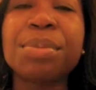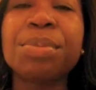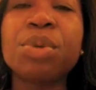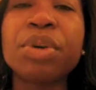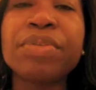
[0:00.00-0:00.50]

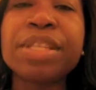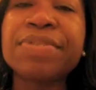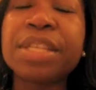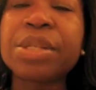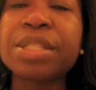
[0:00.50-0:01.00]
More of these
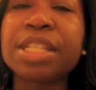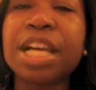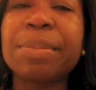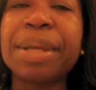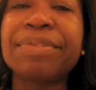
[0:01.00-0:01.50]
videos to
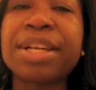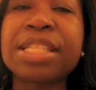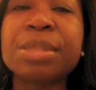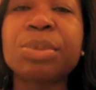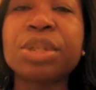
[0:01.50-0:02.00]
come. I've
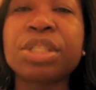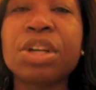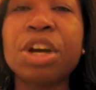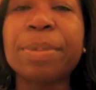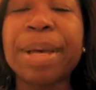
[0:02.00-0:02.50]
got some more to
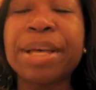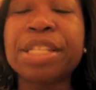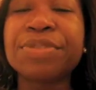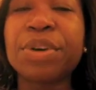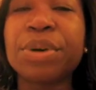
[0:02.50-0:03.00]
talk about
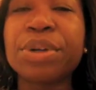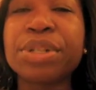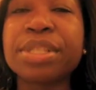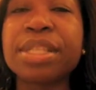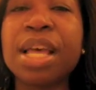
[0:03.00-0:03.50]
as far as